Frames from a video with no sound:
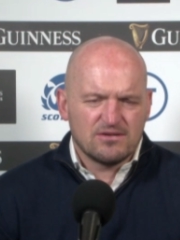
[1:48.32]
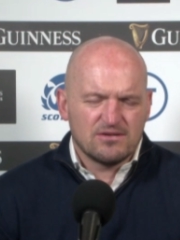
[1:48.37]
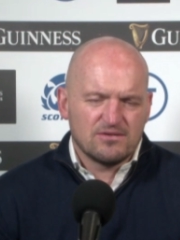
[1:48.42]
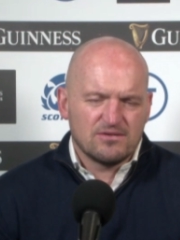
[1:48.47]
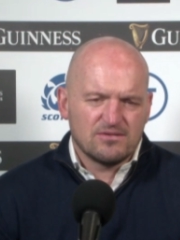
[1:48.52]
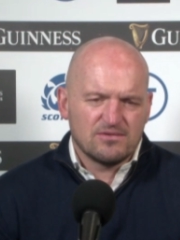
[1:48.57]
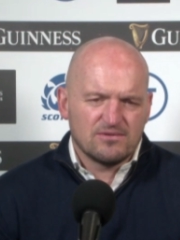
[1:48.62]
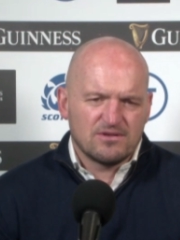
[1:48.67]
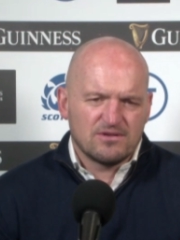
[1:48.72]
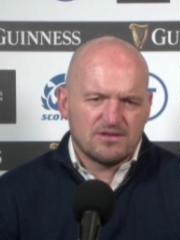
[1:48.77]

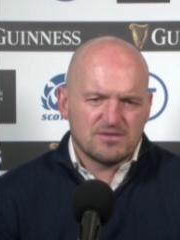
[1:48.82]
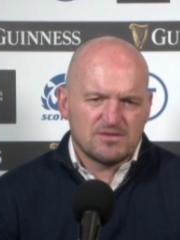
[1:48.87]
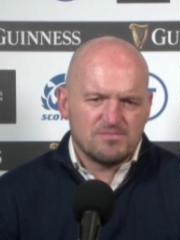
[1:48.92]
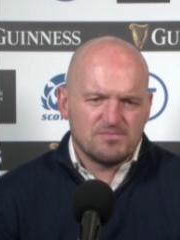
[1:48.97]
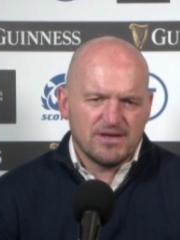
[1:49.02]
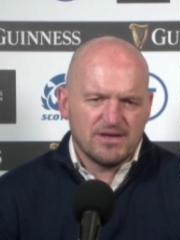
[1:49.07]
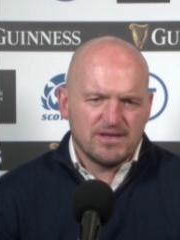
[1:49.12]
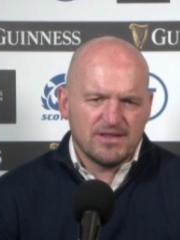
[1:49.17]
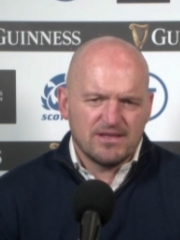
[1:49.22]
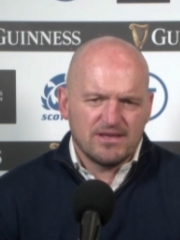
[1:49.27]

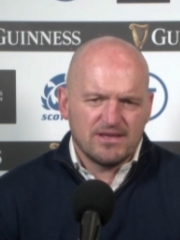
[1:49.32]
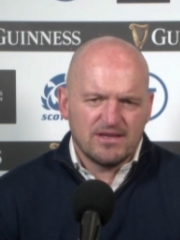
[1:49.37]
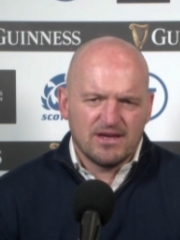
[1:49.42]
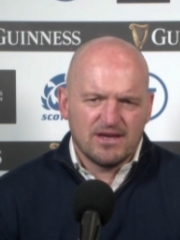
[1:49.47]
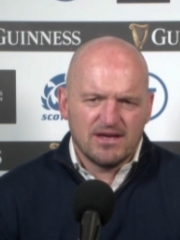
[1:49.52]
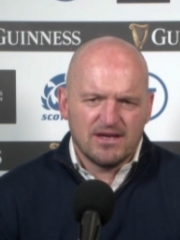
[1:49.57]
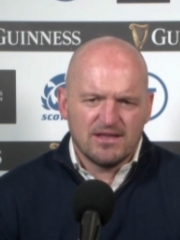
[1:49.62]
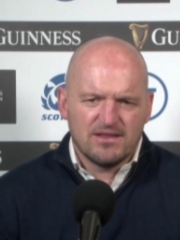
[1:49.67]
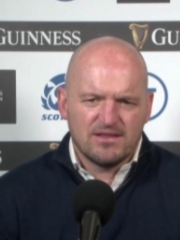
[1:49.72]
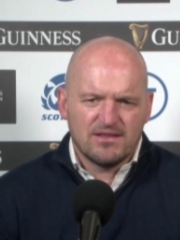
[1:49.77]
despite the
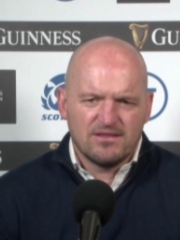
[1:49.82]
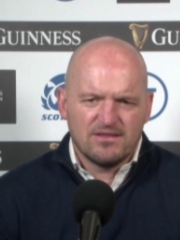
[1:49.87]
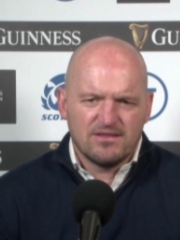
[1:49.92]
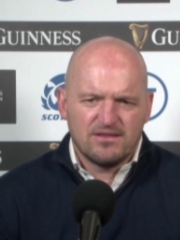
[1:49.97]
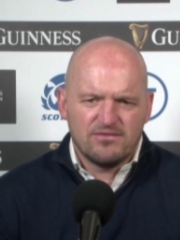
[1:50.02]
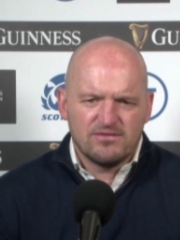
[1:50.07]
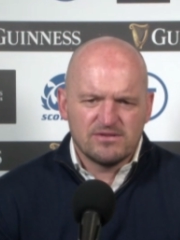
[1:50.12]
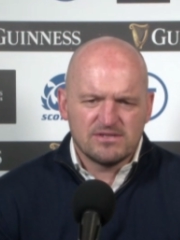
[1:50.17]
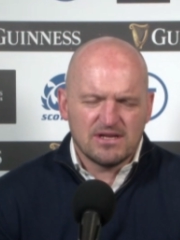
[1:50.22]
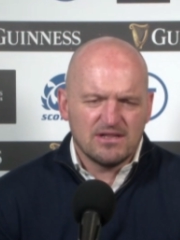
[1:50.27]
uh, the
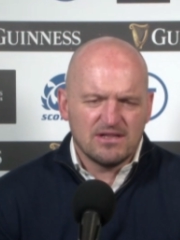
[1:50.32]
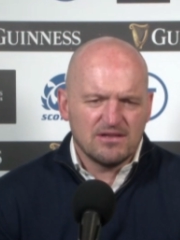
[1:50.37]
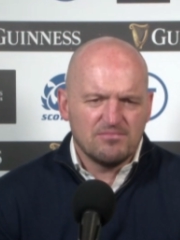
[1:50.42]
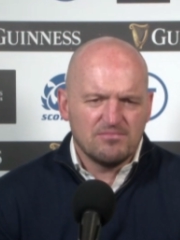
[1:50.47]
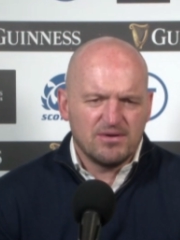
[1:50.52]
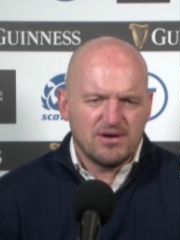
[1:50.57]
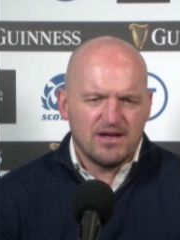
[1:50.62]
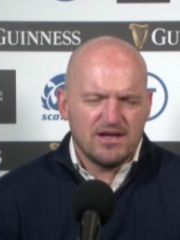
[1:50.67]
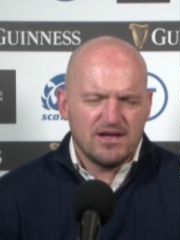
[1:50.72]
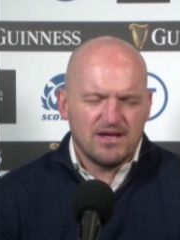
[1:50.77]
result
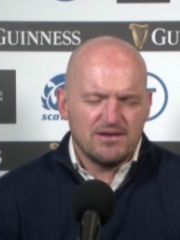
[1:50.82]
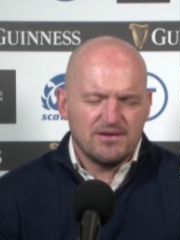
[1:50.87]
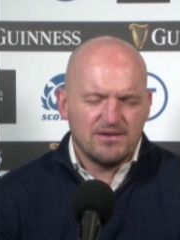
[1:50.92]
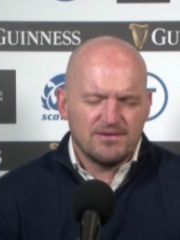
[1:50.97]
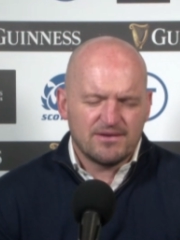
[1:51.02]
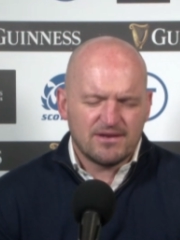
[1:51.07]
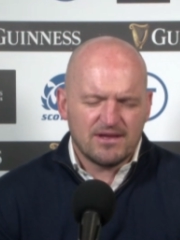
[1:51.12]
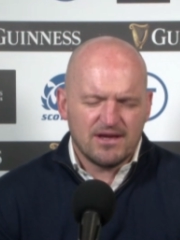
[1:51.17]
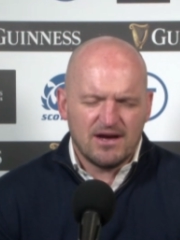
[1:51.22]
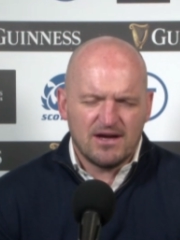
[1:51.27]
in, in
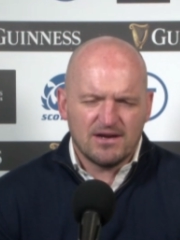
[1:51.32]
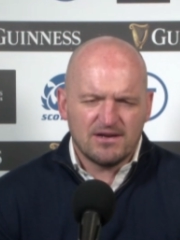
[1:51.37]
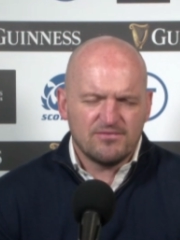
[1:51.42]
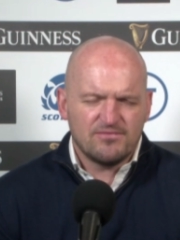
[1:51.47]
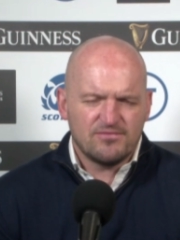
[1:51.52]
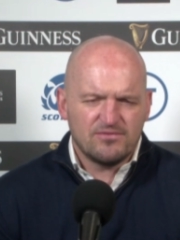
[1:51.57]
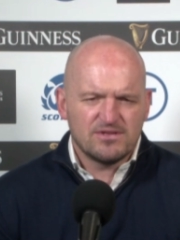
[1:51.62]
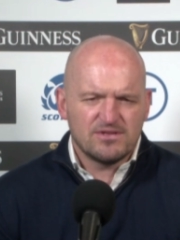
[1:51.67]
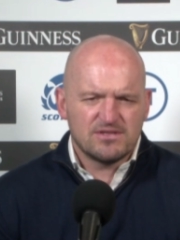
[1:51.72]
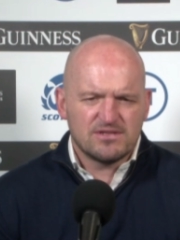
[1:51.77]
Cardiff,
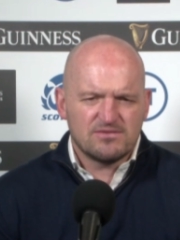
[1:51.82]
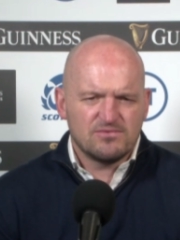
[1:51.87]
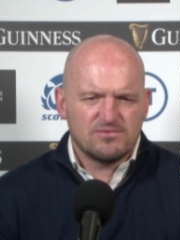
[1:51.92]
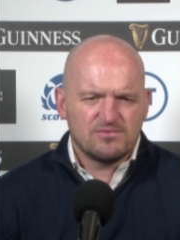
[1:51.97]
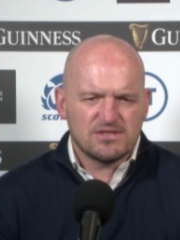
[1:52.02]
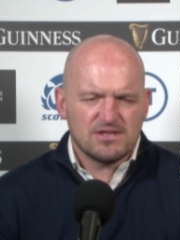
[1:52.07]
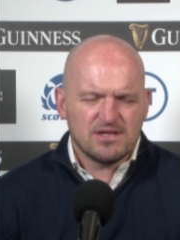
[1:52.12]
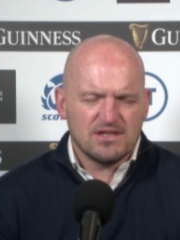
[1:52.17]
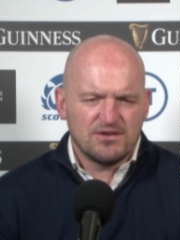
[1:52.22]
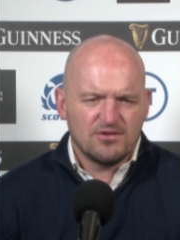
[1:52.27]
we, we
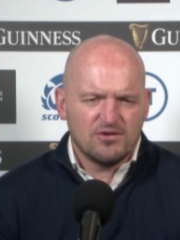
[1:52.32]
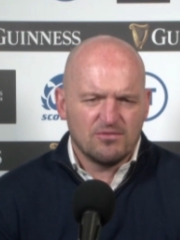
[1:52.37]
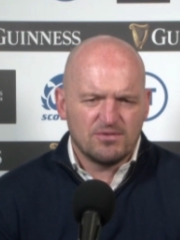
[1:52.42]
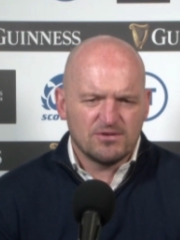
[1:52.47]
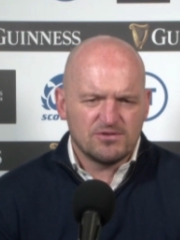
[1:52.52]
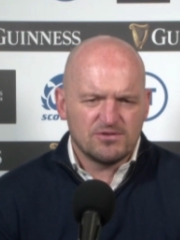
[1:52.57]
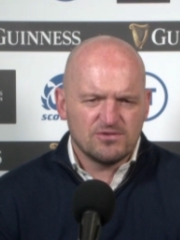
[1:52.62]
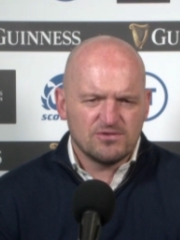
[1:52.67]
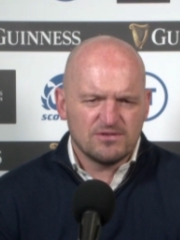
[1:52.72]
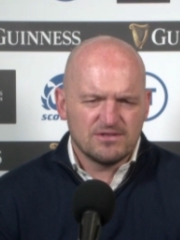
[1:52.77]
still had an
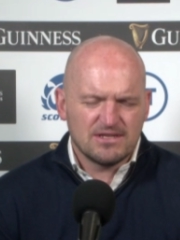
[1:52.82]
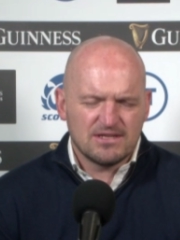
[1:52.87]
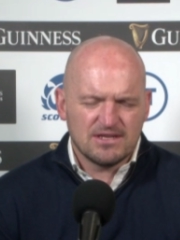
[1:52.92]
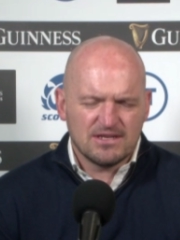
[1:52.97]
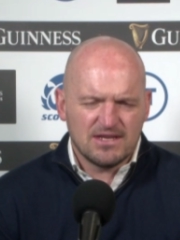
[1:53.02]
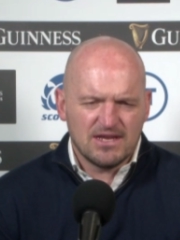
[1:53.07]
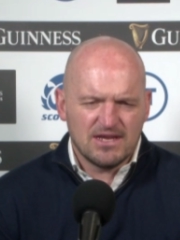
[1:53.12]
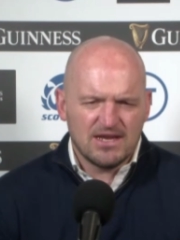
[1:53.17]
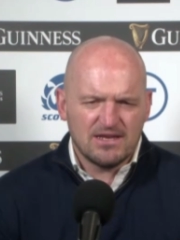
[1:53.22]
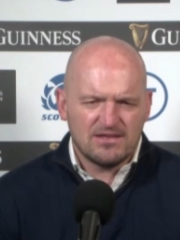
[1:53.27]
opportunity
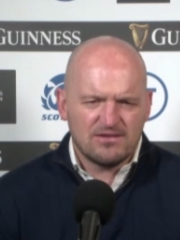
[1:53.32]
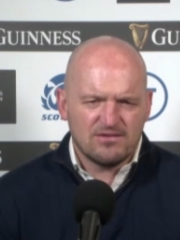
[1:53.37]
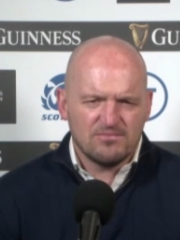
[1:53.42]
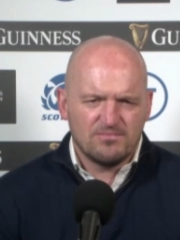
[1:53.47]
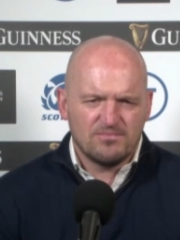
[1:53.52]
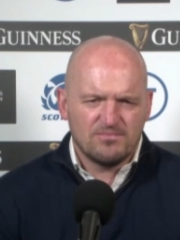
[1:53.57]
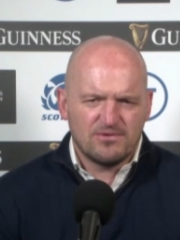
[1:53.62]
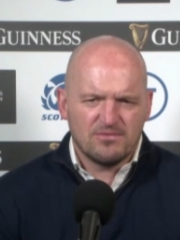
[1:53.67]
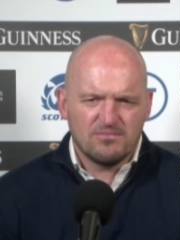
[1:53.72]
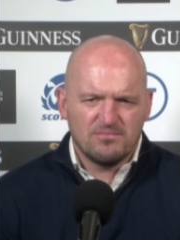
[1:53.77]
today to,
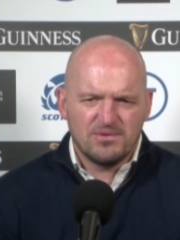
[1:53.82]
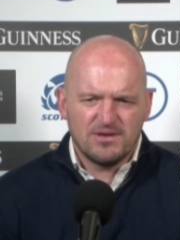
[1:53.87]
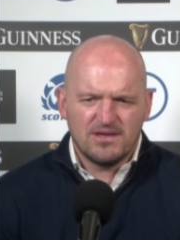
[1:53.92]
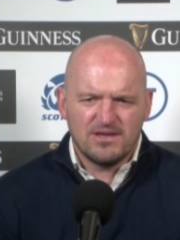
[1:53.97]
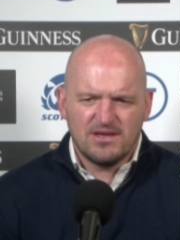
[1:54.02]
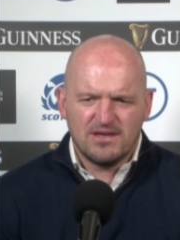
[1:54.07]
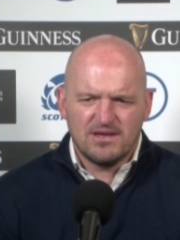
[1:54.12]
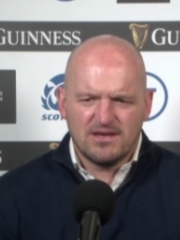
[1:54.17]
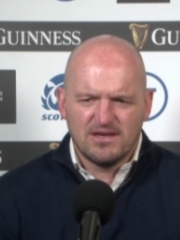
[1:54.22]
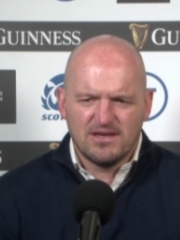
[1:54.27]
to
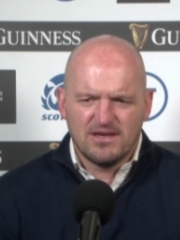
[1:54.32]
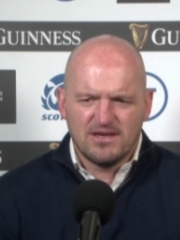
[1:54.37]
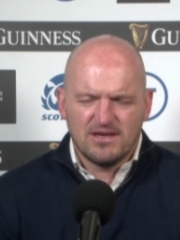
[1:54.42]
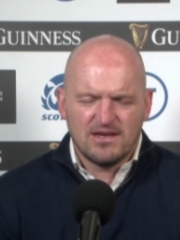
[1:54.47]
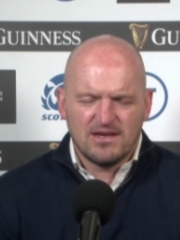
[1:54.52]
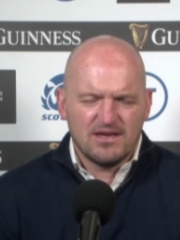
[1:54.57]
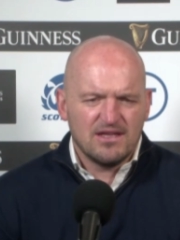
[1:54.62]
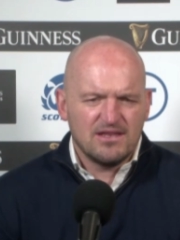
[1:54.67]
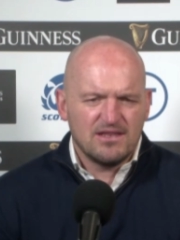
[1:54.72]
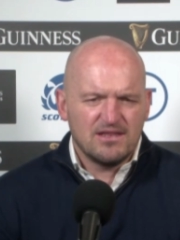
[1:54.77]
be
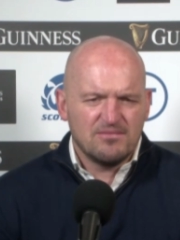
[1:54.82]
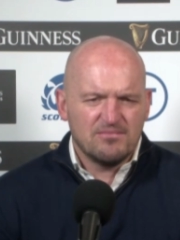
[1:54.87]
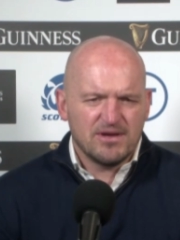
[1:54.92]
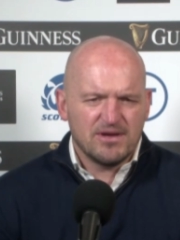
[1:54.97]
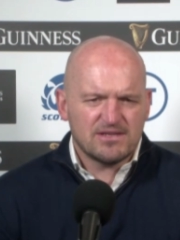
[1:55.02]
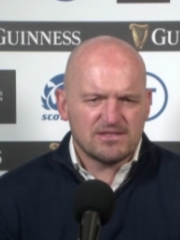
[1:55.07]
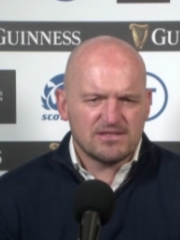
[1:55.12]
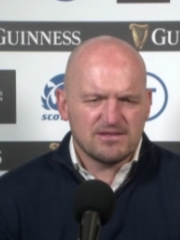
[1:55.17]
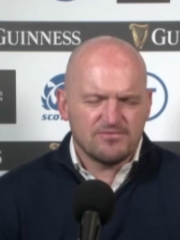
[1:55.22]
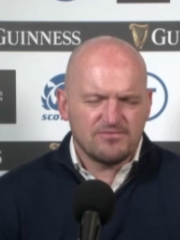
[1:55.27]
in the
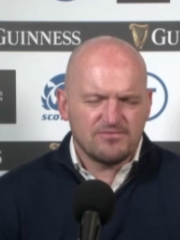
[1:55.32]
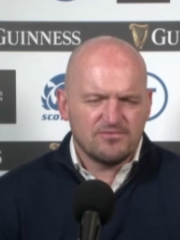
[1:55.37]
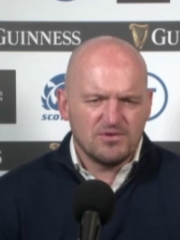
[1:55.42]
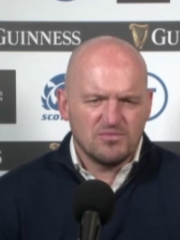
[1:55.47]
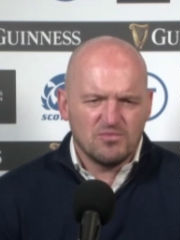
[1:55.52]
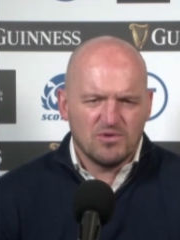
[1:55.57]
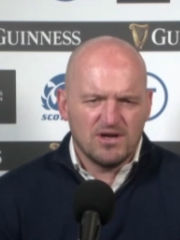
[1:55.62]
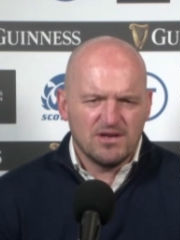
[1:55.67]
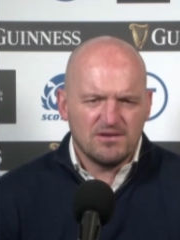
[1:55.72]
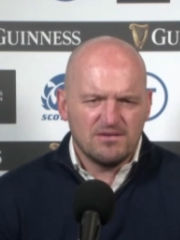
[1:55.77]
mix if we'd
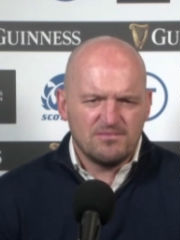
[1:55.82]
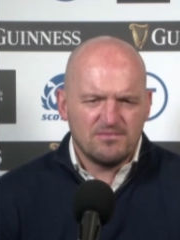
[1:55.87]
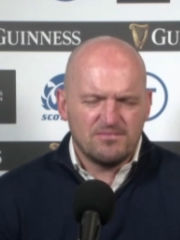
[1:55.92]
won,